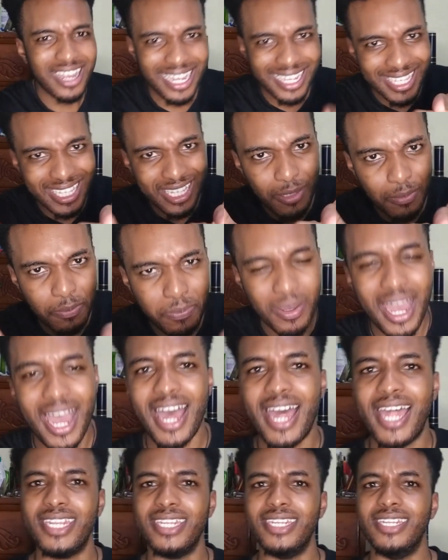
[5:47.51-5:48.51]
the prank I
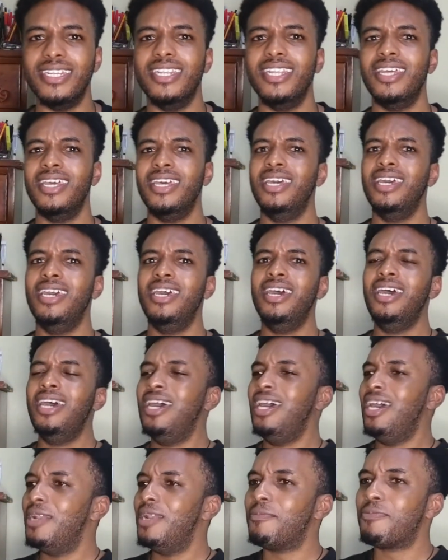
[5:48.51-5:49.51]
keep and
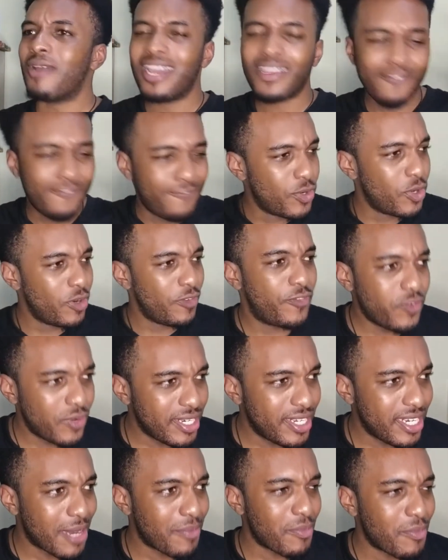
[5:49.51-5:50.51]
the prank
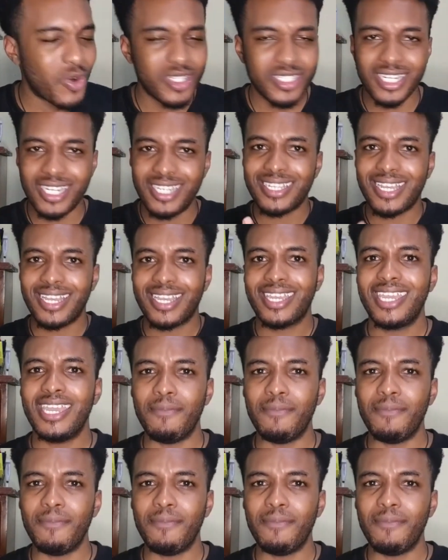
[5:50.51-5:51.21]
full in emotion,